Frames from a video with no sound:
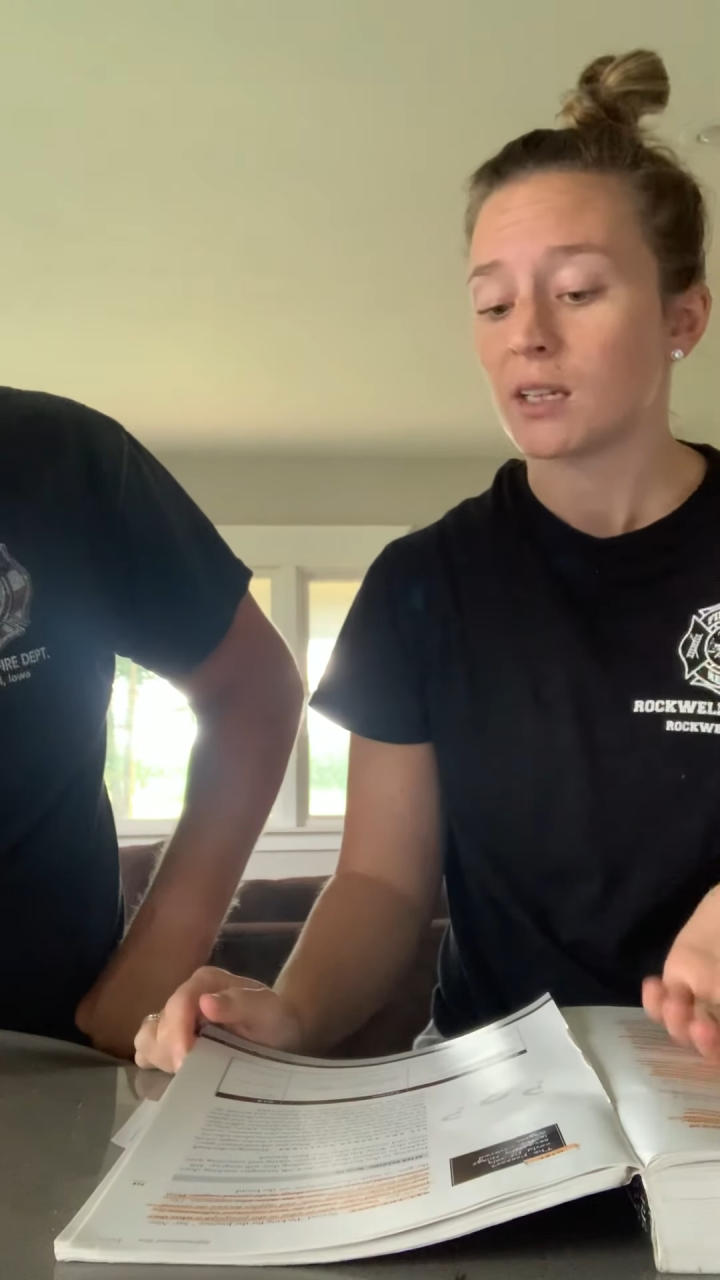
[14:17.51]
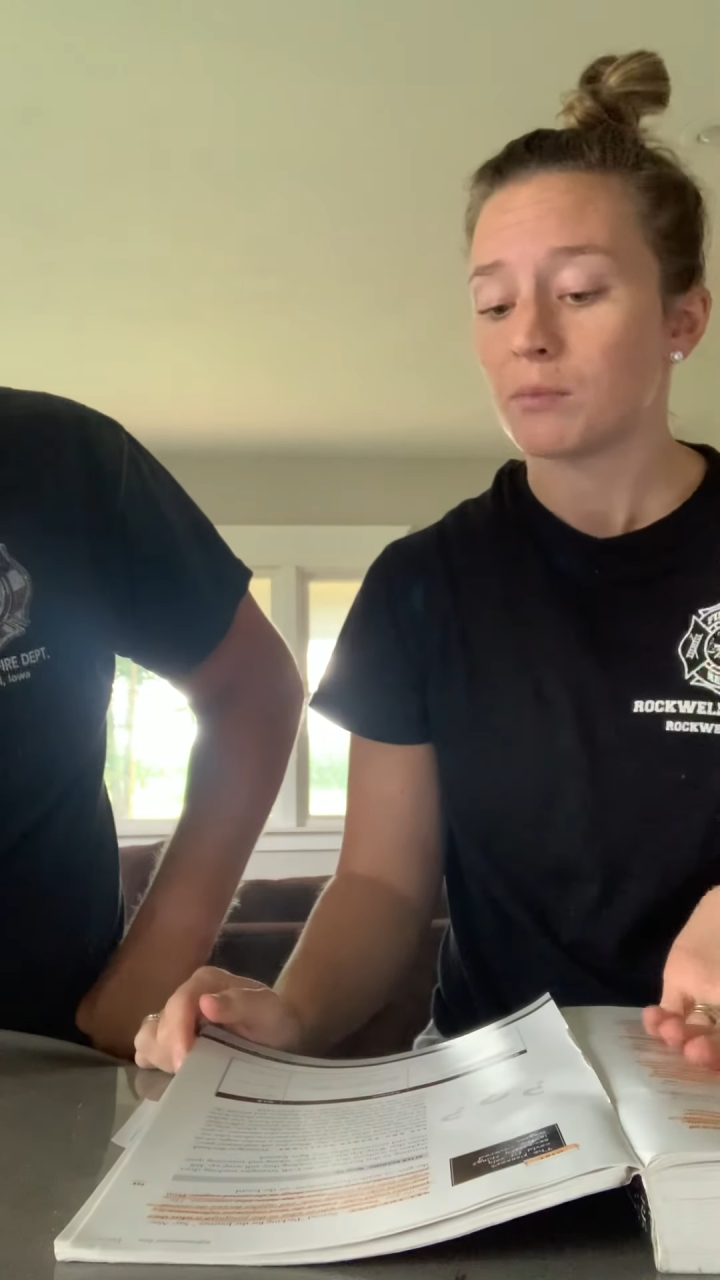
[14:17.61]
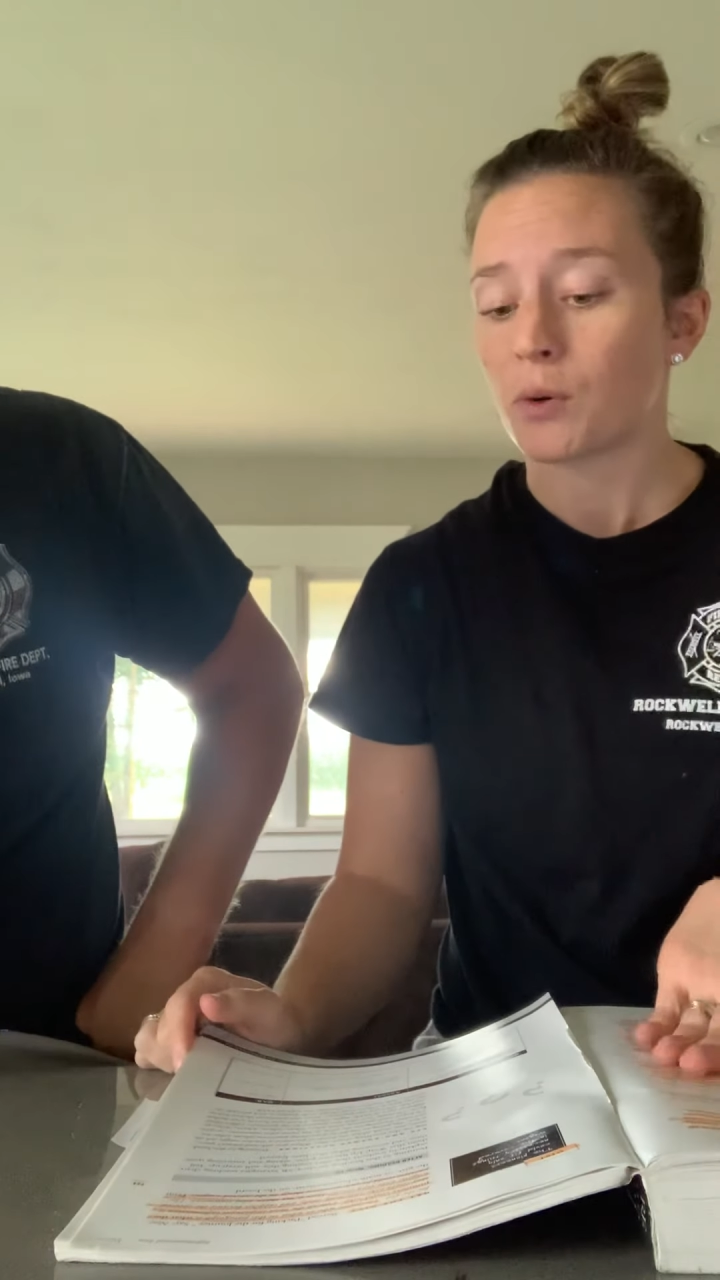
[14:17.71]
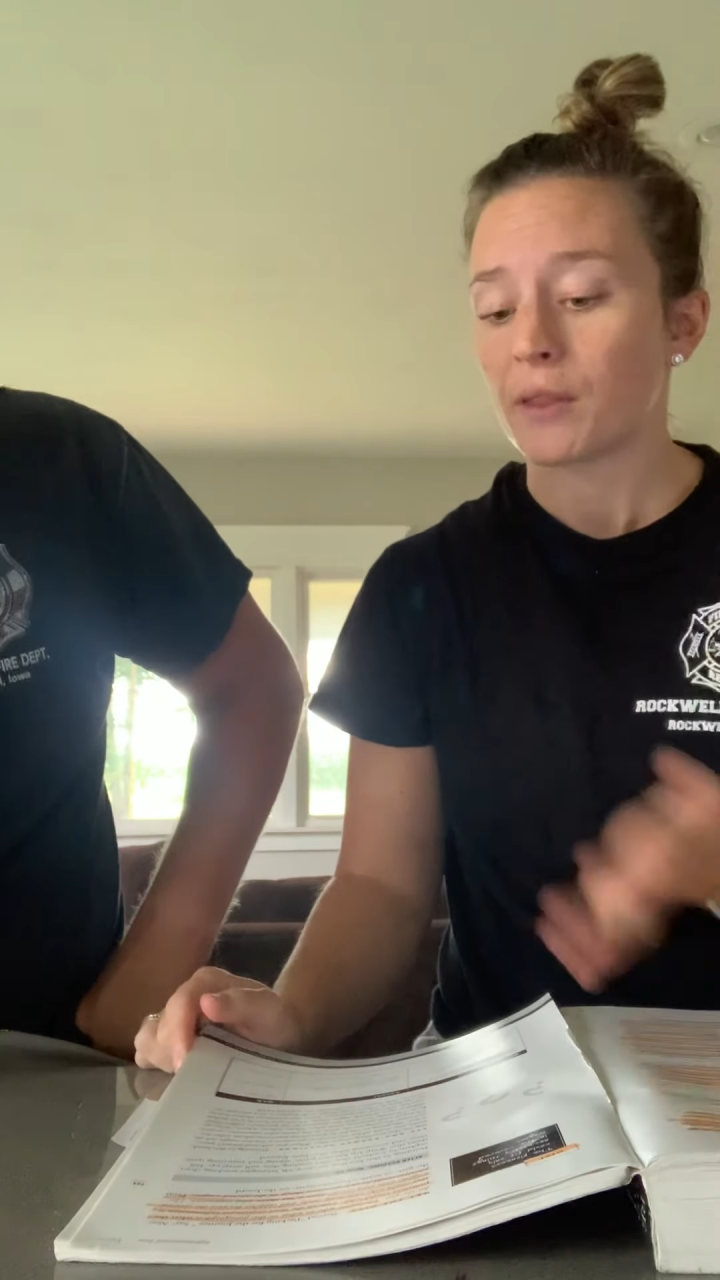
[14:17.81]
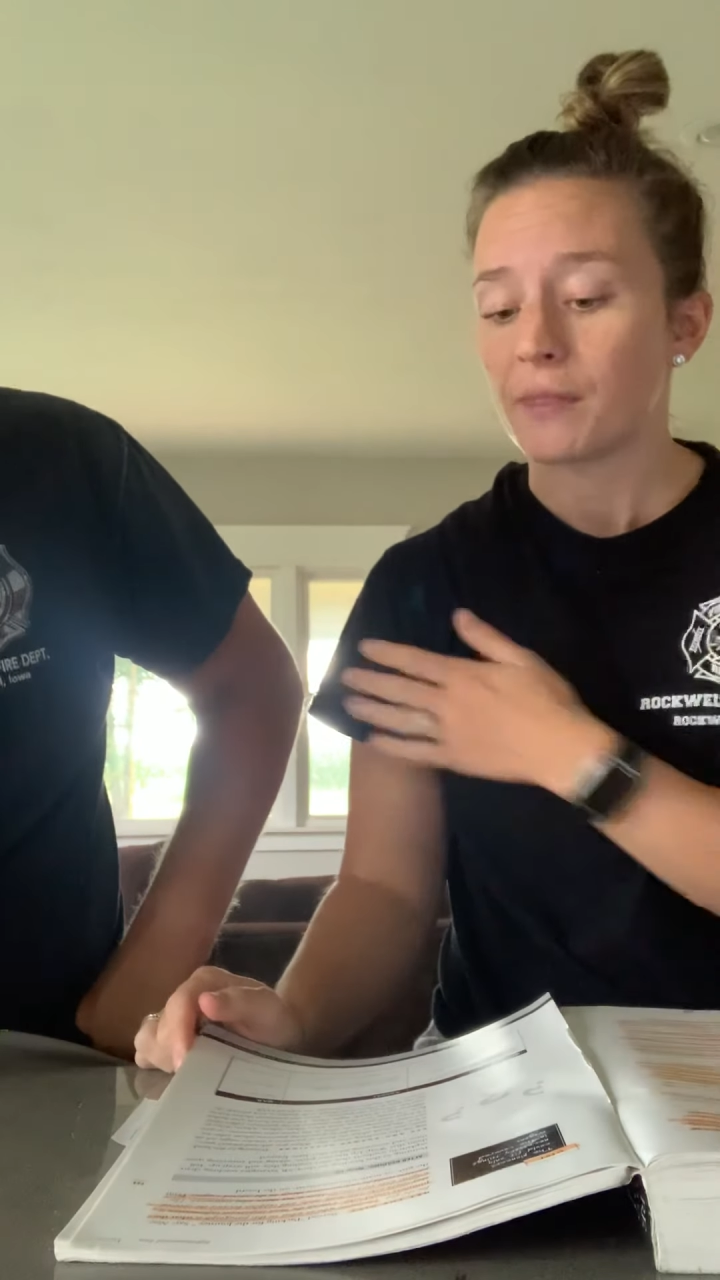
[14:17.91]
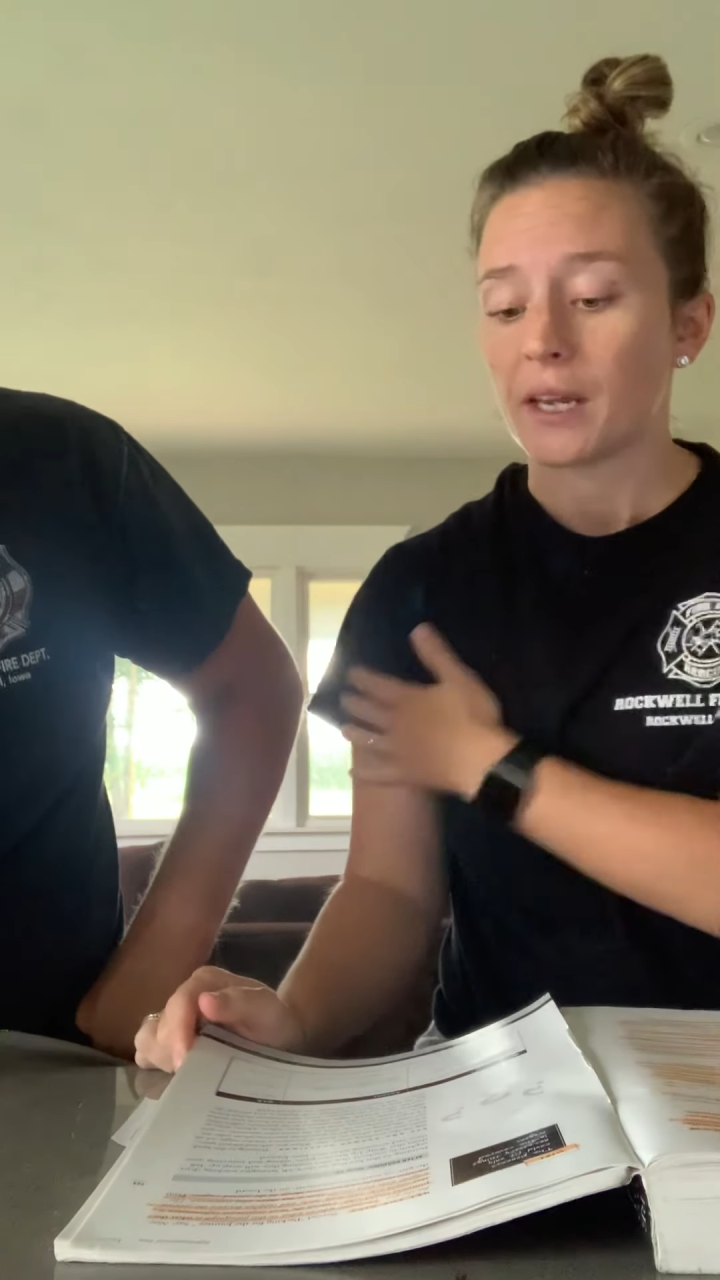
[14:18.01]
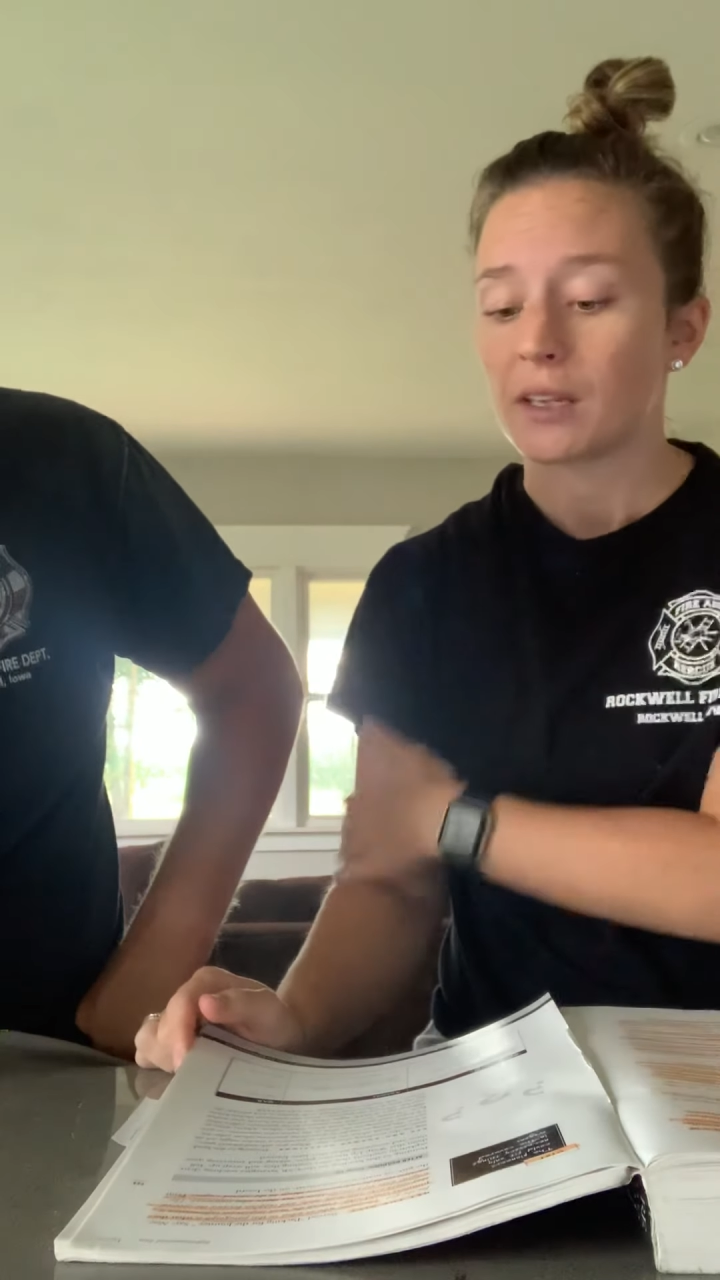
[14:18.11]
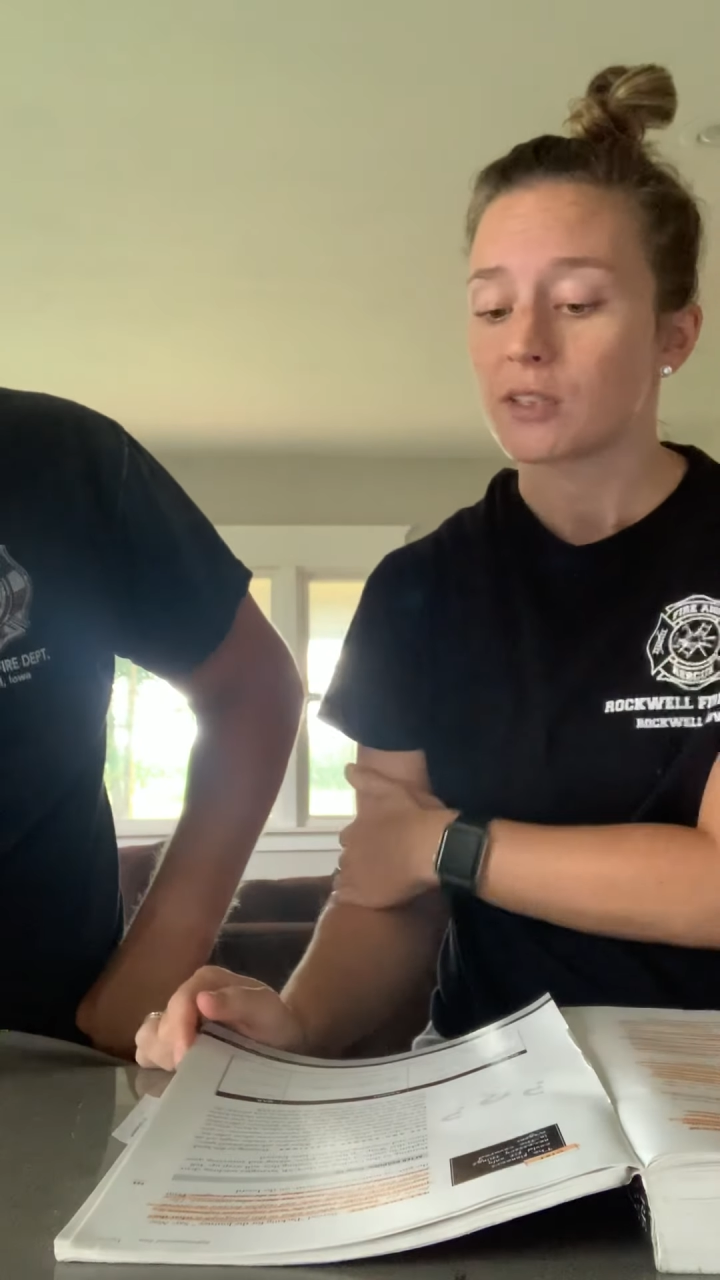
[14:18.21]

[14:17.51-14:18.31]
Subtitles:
the important things.